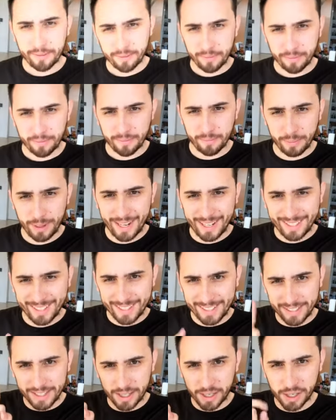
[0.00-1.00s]
But it's a
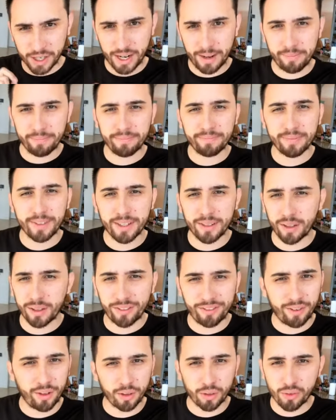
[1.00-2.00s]
stitch-up. It's not the
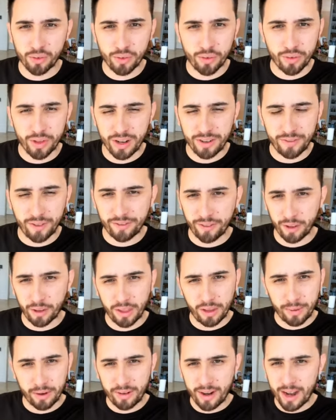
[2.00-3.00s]
full truth. And if you follow
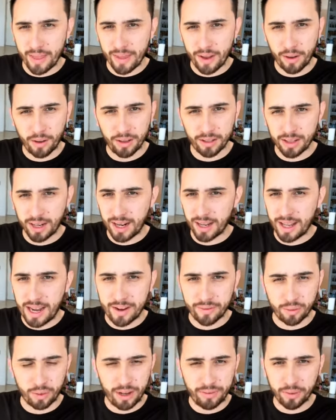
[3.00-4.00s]
them around their whole entire life,
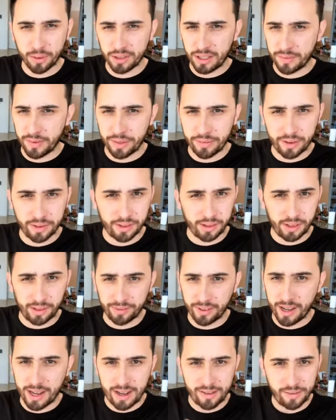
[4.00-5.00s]
24/7,
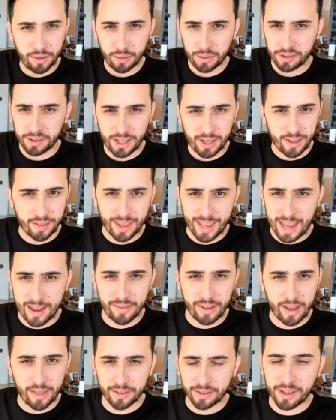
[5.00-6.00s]
365, you'll see that they have the
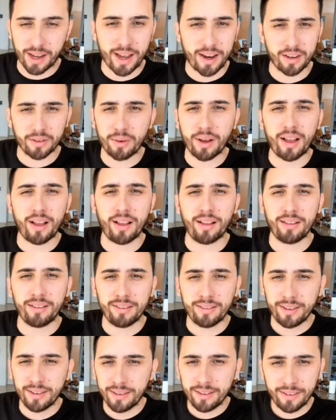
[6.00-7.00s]
other side as
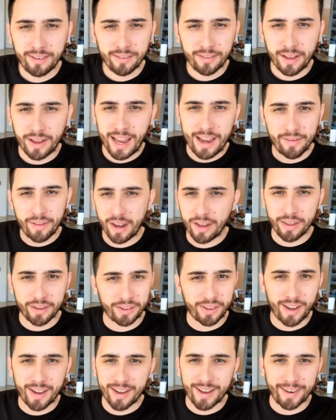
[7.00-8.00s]
well. They'll have the other
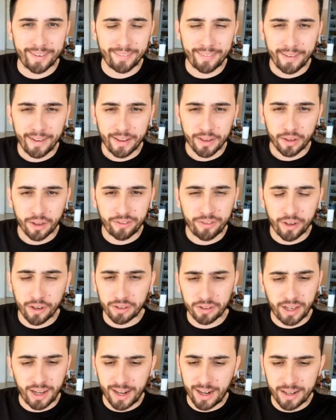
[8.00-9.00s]
side. So the first
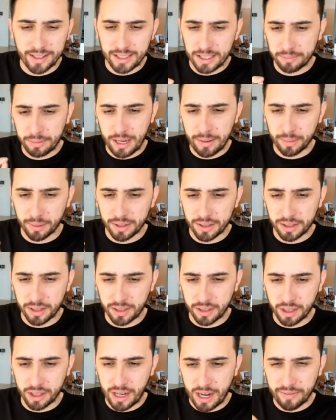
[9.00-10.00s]
thing I ask these people is,
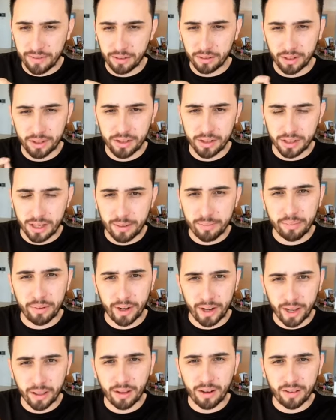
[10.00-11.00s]
did you have a religious
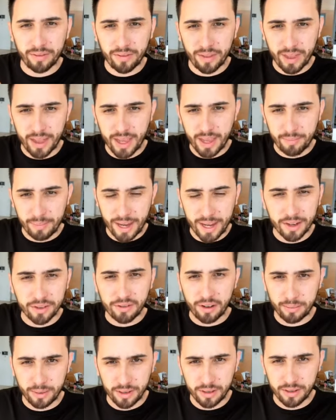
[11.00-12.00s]
upbringing? A lot of the
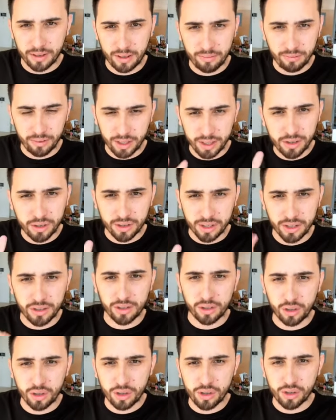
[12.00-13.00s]
mainstream religious
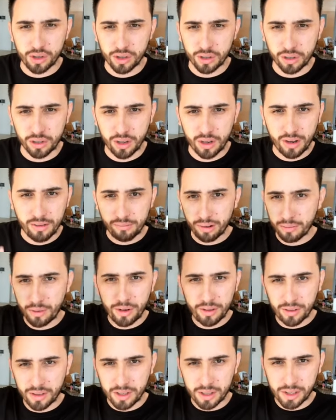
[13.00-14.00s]
institutions
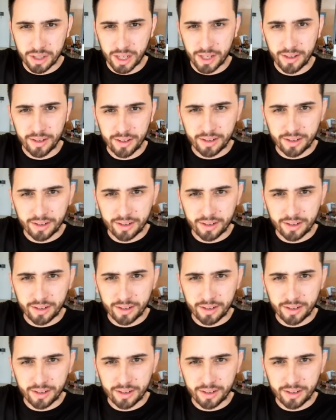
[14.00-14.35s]
promote this shit.